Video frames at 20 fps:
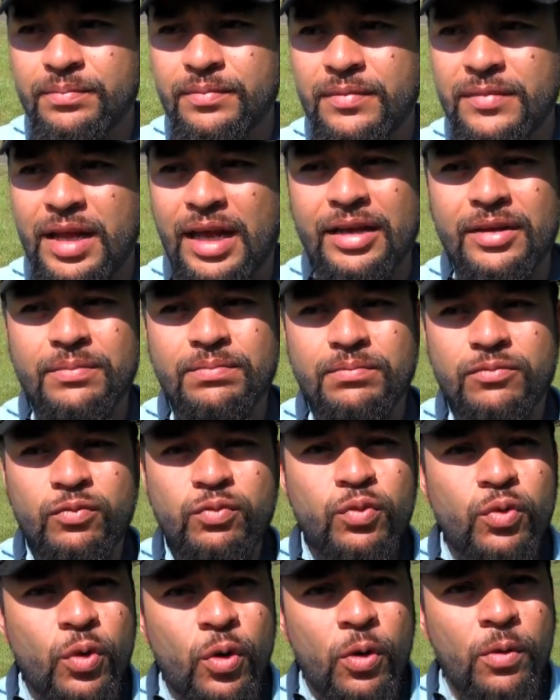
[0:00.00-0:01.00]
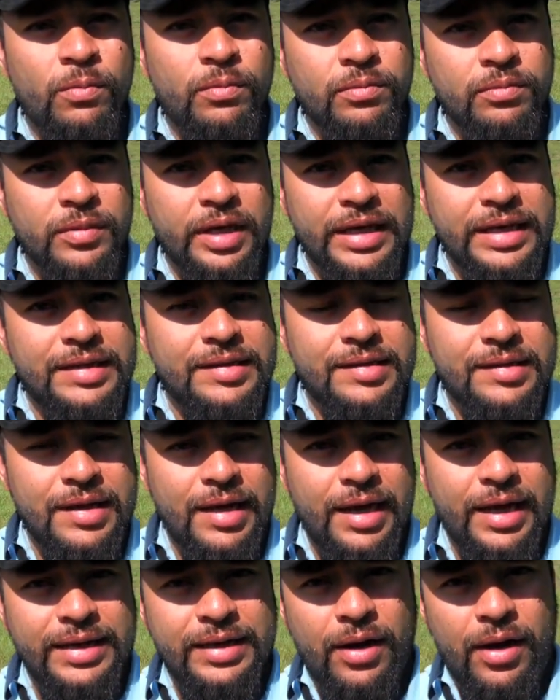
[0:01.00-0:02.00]
like room
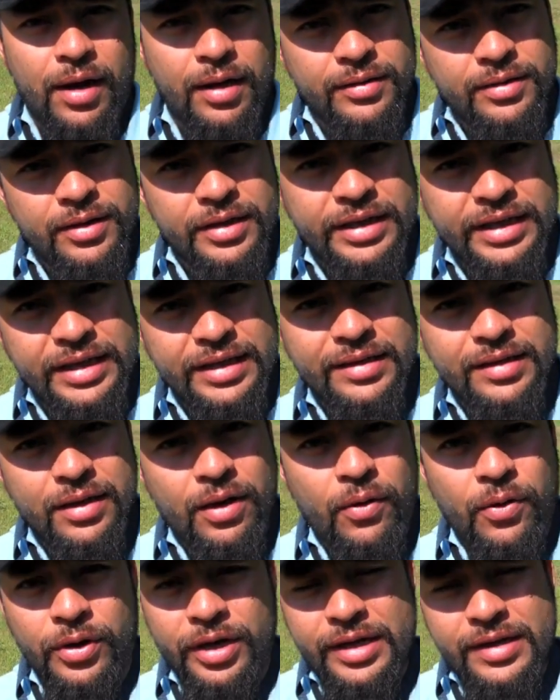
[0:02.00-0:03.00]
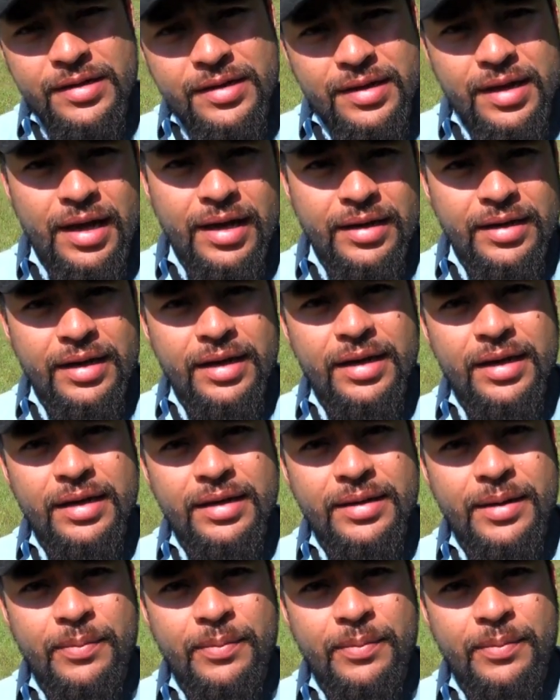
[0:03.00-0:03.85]
underneath or inside the